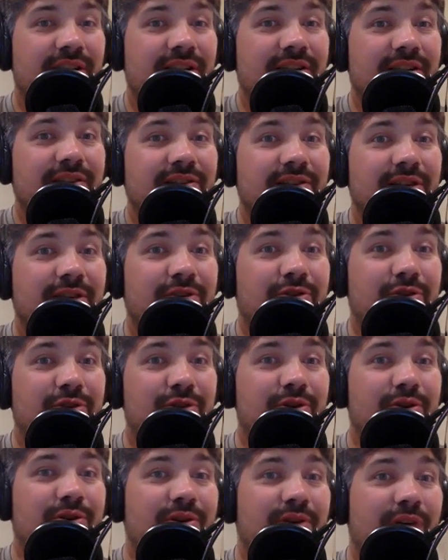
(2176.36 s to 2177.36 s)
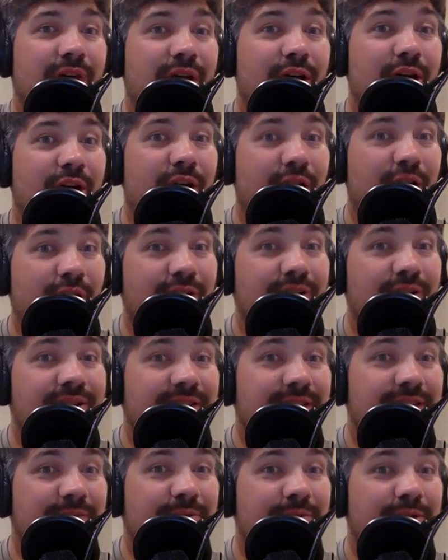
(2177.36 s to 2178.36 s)
It's like, dude, I heard
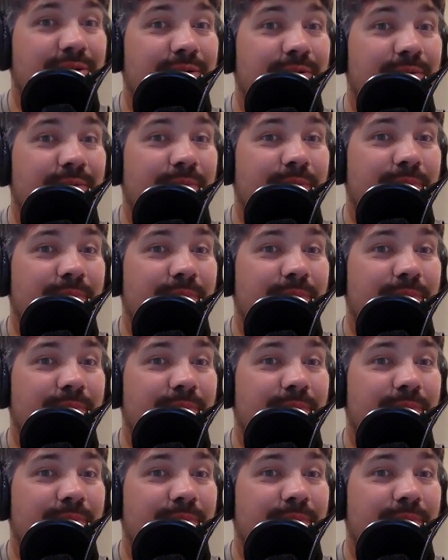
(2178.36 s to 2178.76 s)
something.